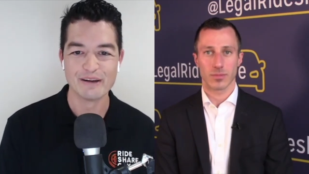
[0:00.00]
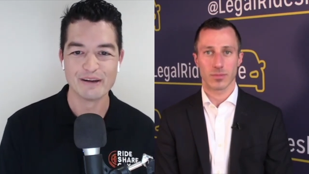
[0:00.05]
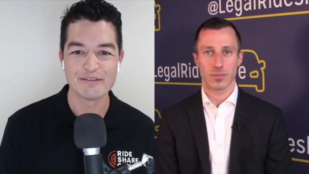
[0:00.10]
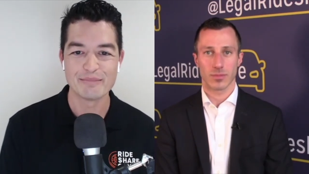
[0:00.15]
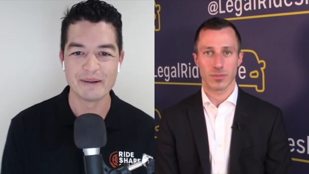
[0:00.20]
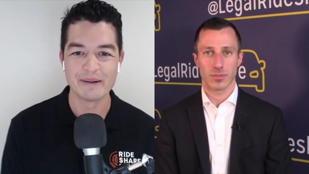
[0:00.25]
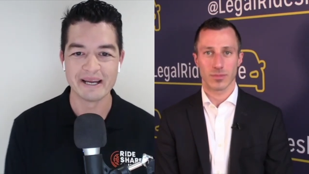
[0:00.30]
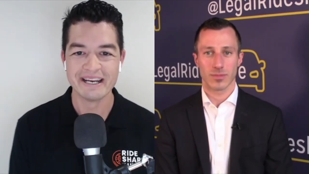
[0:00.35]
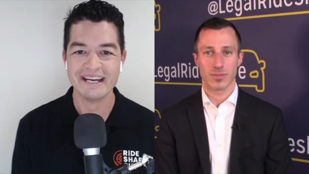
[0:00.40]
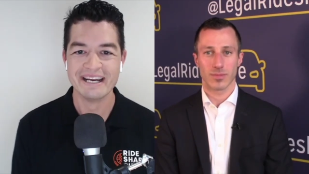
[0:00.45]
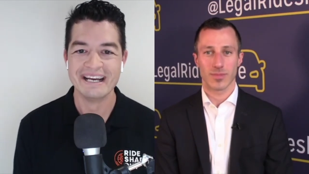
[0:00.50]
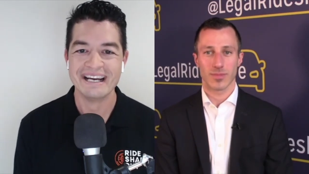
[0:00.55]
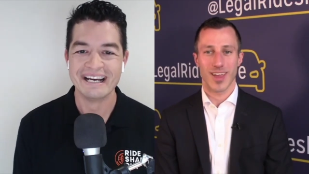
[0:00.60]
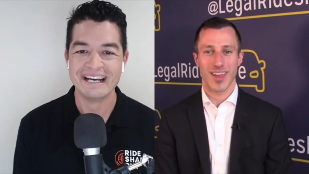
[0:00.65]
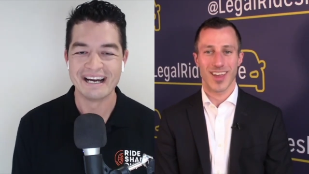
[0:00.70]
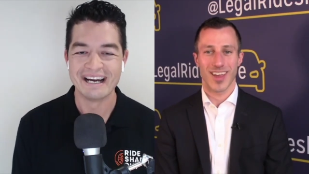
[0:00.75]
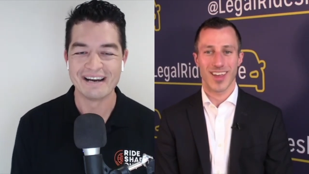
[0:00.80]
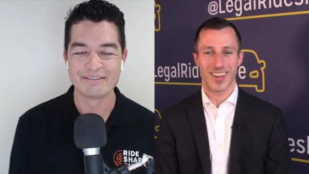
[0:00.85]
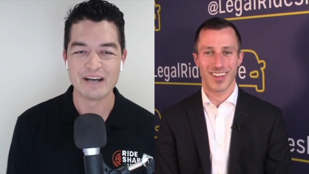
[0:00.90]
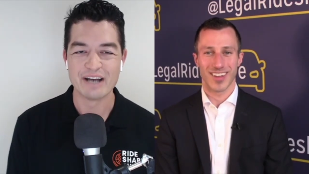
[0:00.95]
Speaker 1: Uber or Lyft,
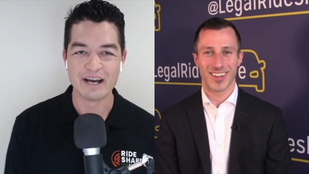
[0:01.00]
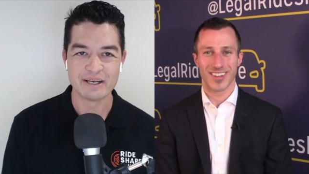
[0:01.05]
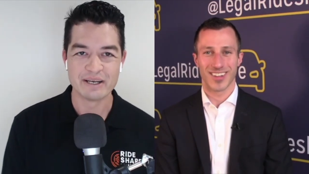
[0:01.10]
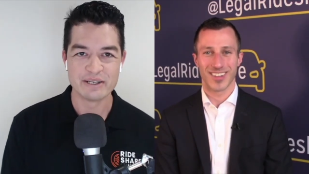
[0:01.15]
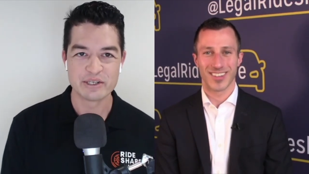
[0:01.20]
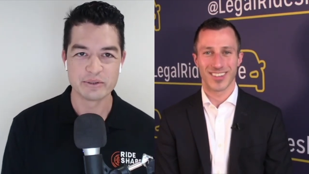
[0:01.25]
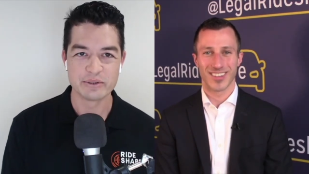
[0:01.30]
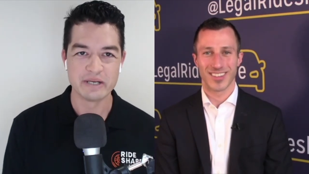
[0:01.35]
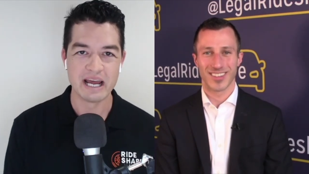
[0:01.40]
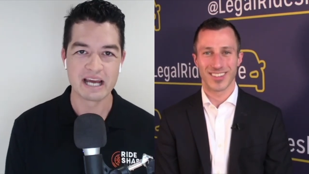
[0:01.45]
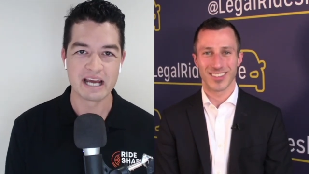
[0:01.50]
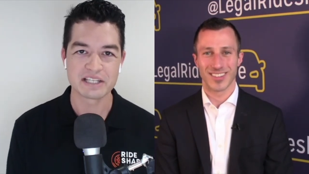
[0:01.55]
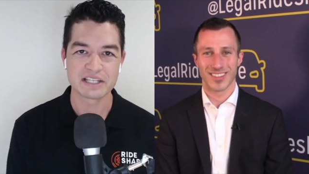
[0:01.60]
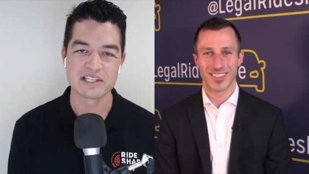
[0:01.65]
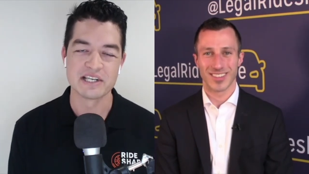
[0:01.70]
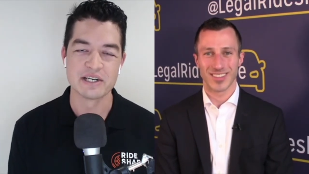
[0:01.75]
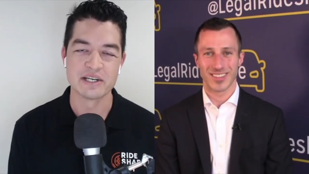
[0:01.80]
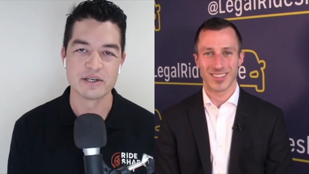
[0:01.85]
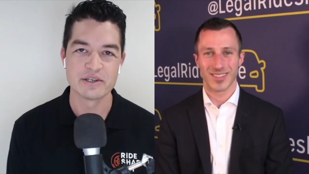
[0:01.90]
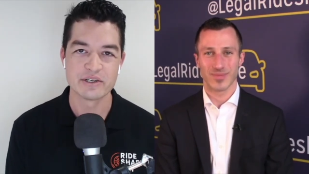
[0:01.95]
but I've gotten
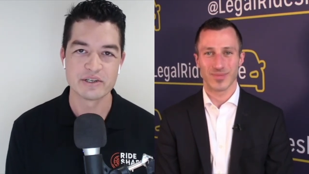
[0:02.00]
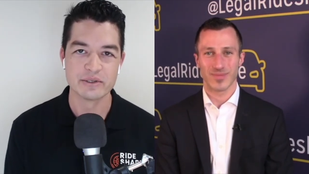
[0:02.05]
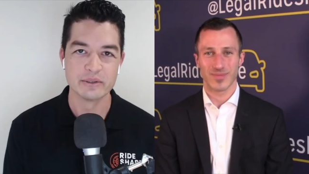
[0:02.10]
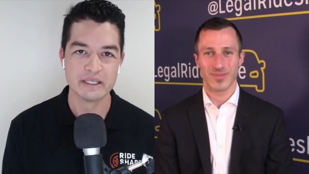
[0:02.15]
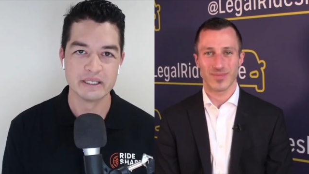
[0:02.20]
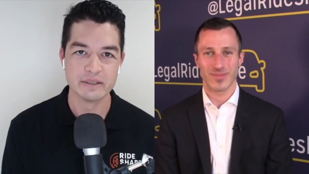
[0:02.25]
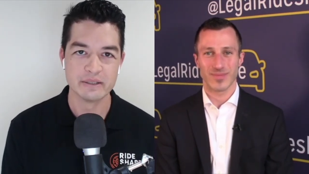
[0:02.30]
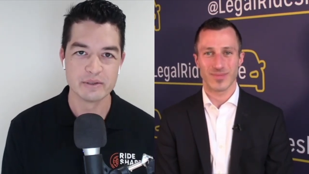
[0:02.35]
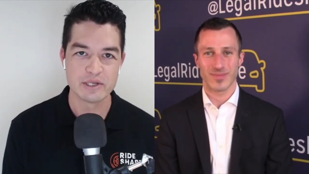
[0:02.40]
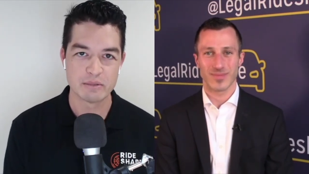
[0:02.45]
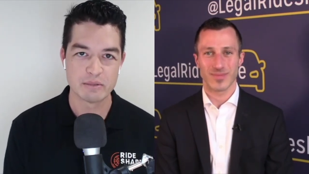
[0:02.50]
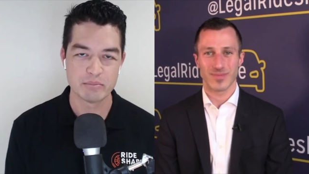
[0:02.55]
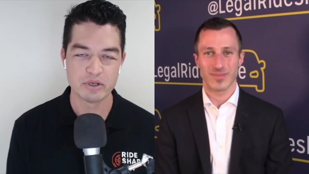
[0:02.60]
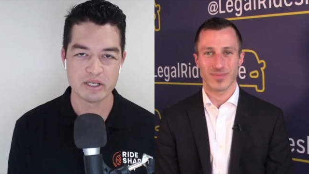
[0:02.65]
into an accident or two,